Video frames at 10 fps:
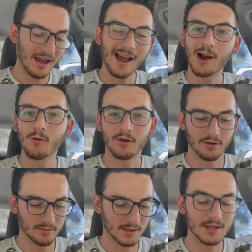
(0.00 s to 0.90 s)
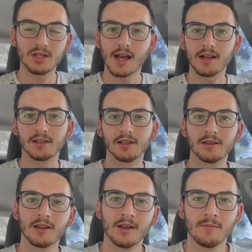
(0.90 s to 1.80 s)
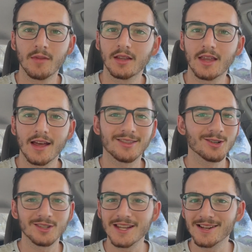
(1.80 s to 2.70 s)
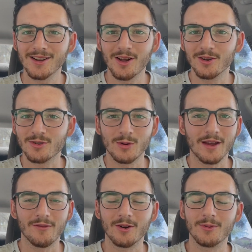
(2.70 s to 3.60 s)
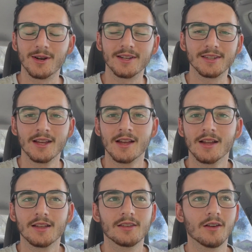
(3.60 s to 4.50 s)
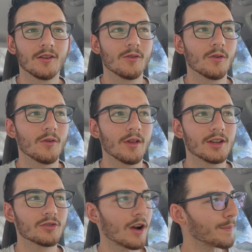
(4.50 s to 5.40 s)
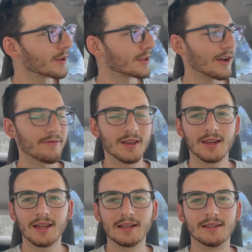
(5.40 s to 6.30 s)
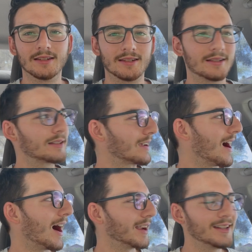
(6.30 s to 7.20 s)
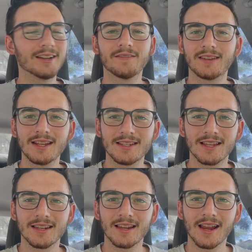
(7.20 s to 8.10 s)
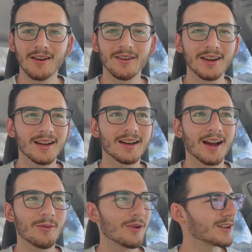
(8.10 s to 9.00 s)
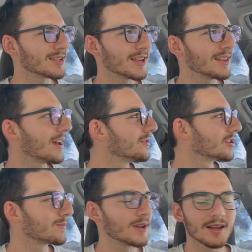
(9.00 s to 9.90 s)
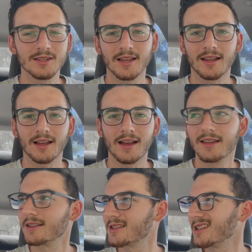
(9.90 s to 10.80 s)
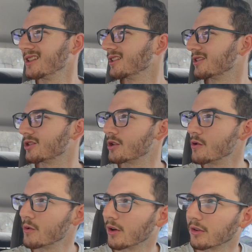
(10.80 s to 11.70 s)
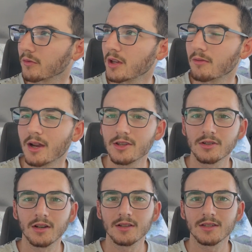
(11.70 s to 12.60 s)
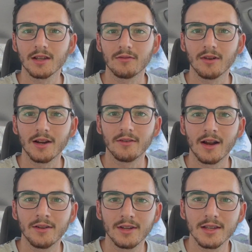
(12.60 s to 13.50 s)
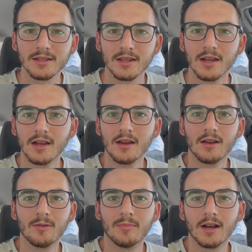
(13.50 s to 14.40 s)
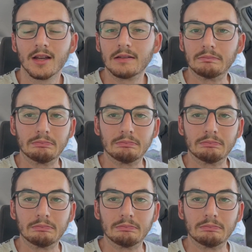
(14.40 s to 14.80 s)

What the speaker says: hour exactly, made that $13 or whatever it was. So it dropped us off in a kind of decent area. I want to say that just because like I can see 2 or 3 restaurants like right around us, but